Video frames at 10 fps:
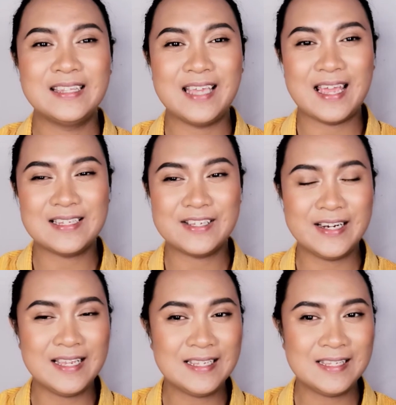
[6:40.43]
The answer
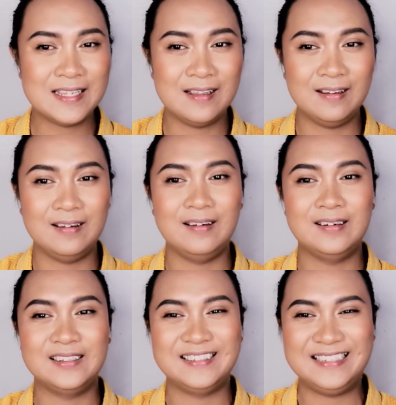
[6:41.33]
is
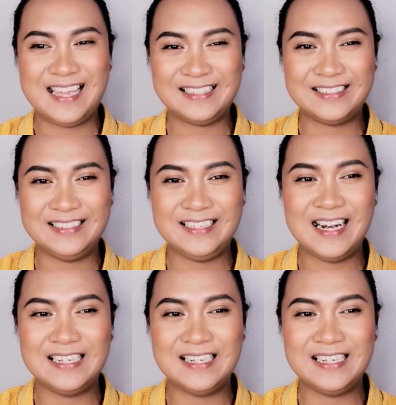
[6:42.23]
letter